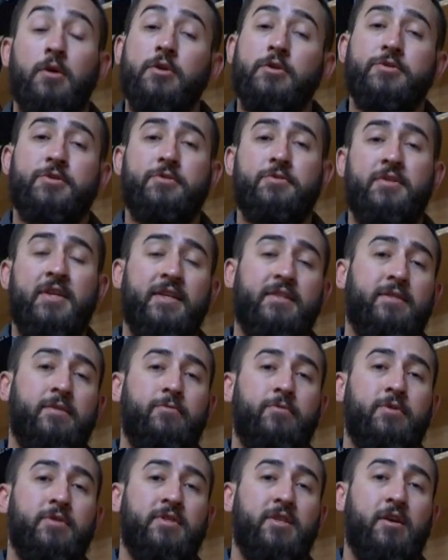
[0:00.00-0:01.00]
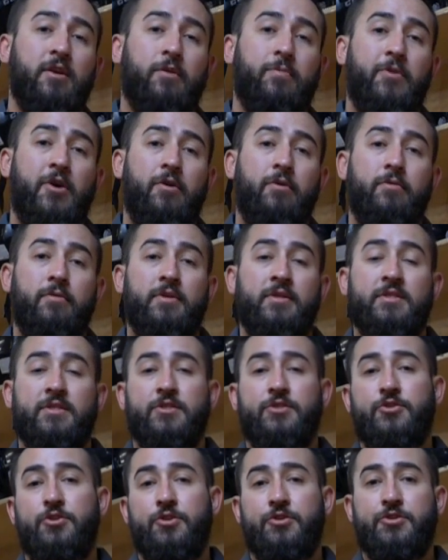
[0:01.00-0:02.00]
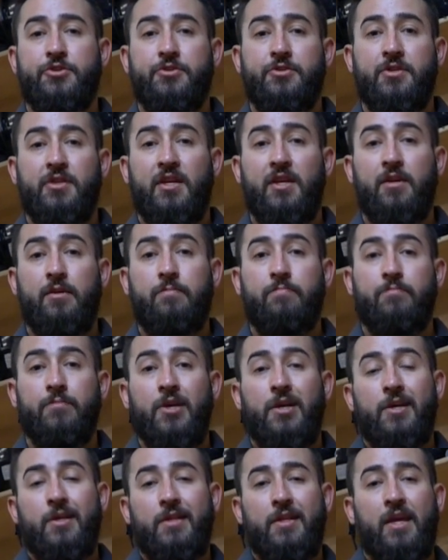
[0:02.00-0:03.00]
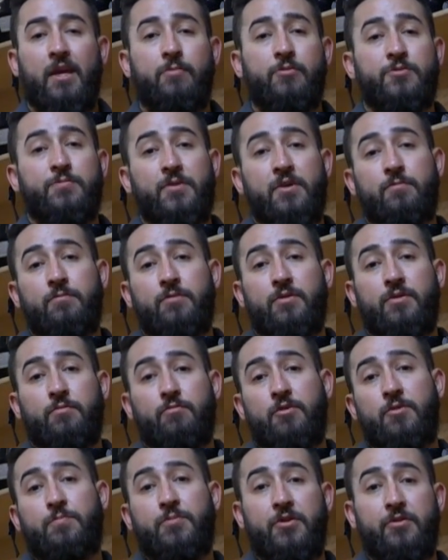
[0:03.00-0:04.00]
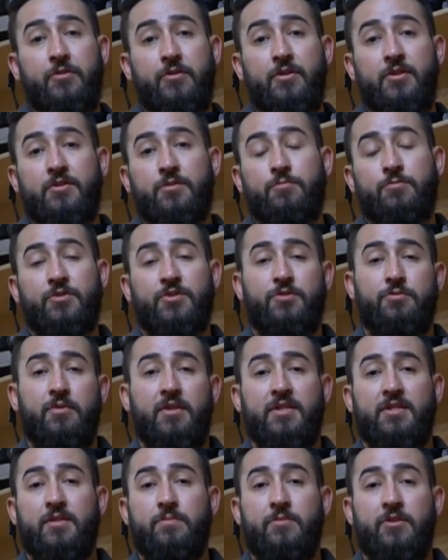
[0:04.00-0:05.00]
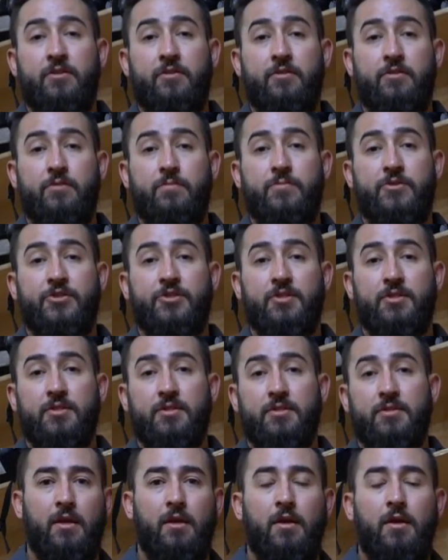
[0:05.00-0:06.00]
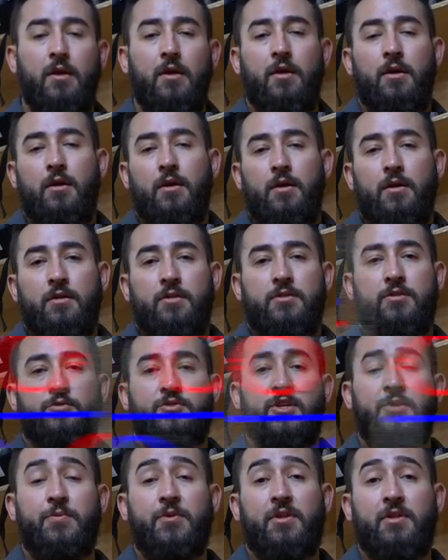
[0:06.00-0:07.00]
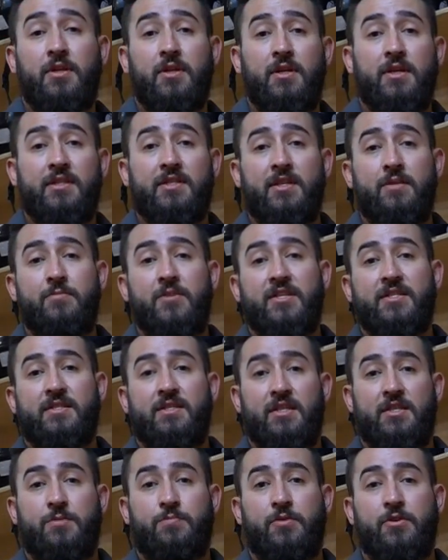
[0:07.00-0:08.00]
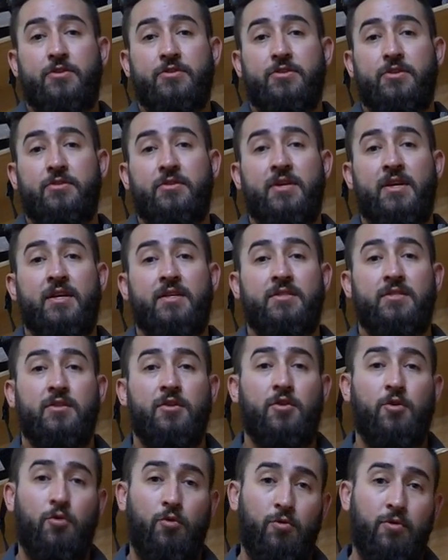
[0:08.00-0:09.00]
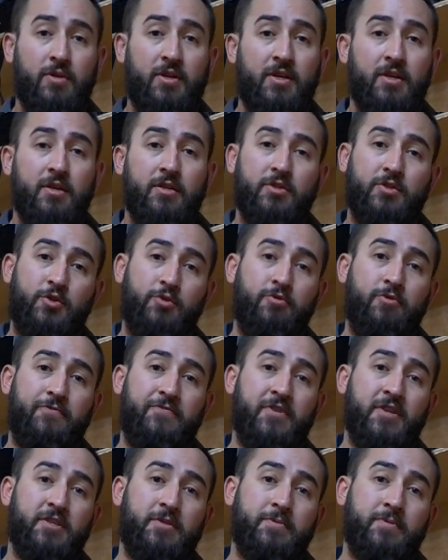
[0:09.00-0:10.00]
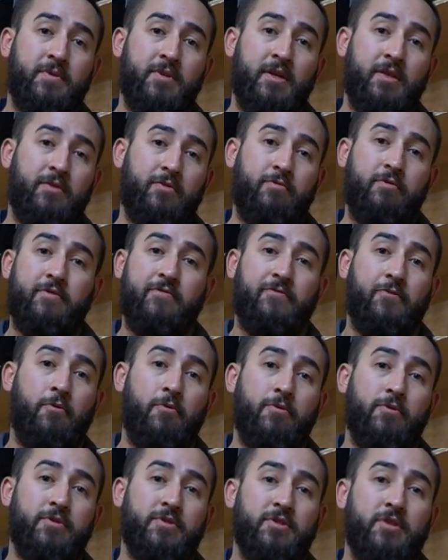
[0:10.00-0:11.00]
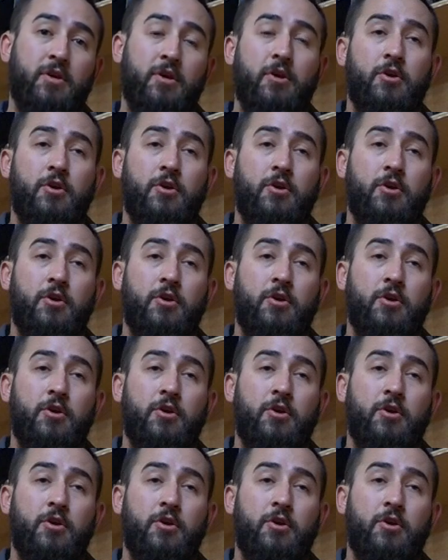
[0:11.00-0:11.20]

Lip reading: So the next thing we're going to talk about is the structure of the game. The game is played with 3 periods with 2 18-minute intermissions. So typically a team has 6 players on the ice, a goalie, 2 defensemen, and 3 forwards.